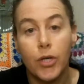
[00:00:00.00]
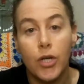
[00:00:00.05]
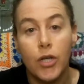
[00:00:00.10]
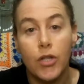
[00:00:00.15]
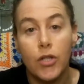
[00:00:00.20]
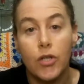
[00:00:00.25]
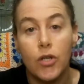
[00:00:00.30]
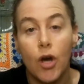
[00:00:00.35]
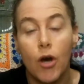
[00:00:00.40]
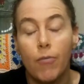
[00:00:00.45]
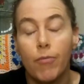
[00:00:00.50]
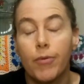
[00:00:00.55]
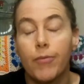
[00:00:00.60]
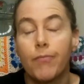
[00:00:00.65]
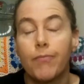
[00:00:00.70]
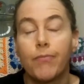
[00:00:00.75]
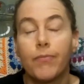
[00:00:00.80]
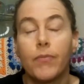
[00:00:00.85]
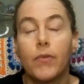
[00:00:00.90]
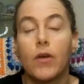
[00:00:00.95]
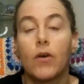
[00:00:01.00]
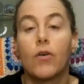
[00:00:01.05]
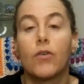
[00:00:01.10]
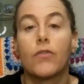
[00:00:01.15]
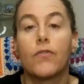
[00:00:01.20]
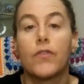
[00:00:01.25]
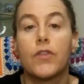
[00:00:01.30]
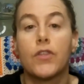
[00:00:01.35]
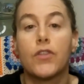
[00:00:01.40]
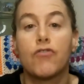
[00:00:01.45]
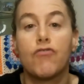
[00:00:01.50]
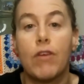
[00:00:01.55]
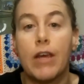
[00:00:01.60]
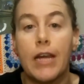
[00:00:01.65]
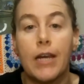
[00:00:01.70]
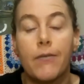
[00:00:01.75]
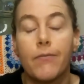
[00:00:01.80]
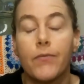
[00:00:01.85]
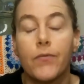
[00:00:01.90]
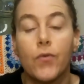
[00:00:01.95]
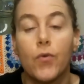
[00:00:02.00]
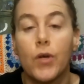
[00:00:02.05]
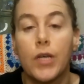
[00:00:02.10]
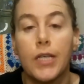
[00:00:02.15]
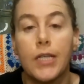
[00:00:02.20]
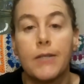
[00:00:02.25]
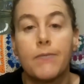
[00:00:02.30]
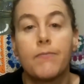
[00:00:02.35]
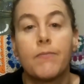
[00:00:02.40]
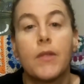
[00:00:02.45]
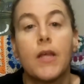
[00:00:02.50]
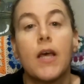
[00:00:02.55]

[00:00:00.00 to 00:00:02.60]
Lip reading: put it at the top on screen for you.